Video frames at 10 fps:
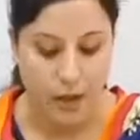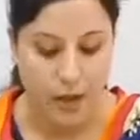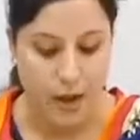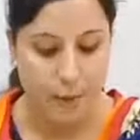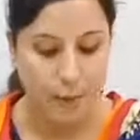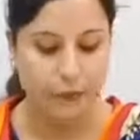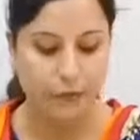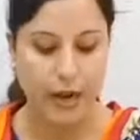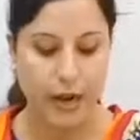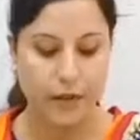Number
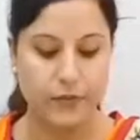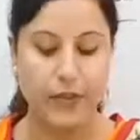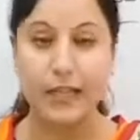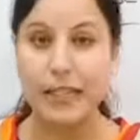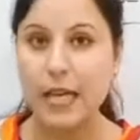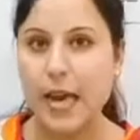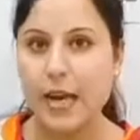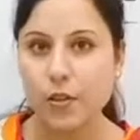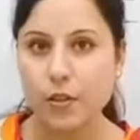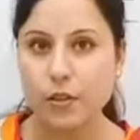5.
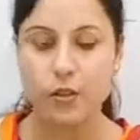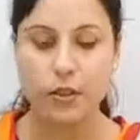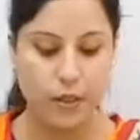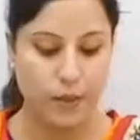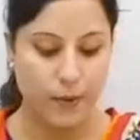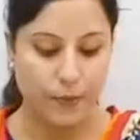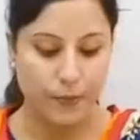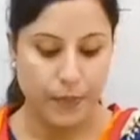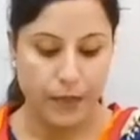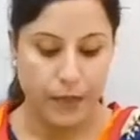Dash girl
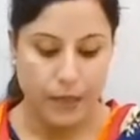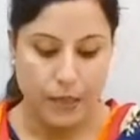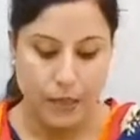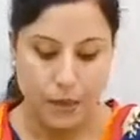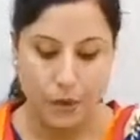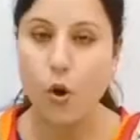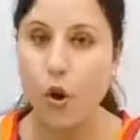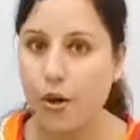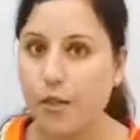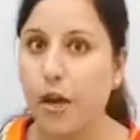
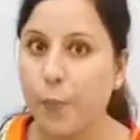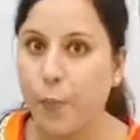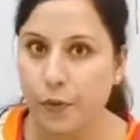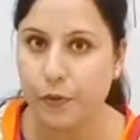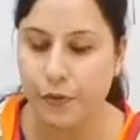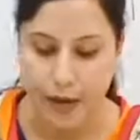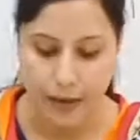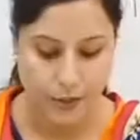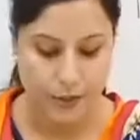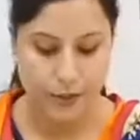got a
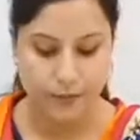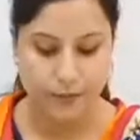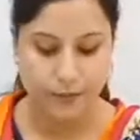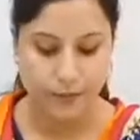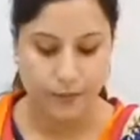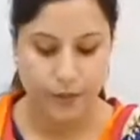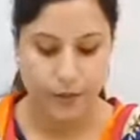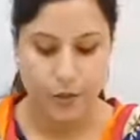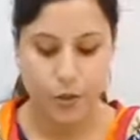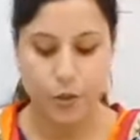perfect
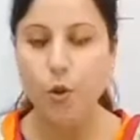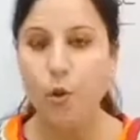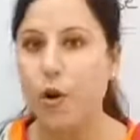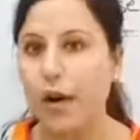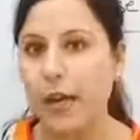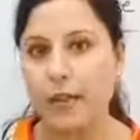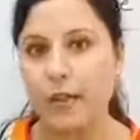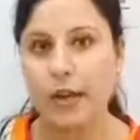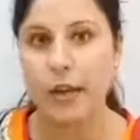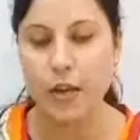score in
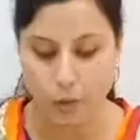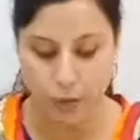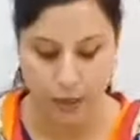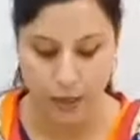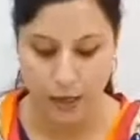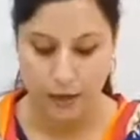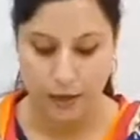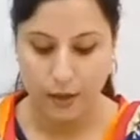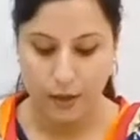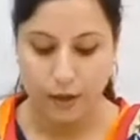the history
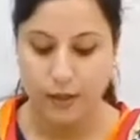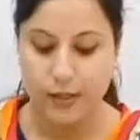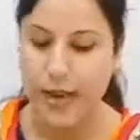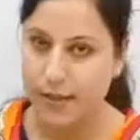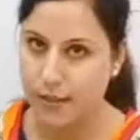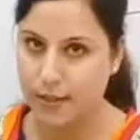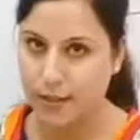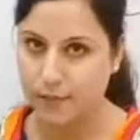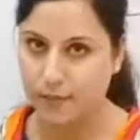test.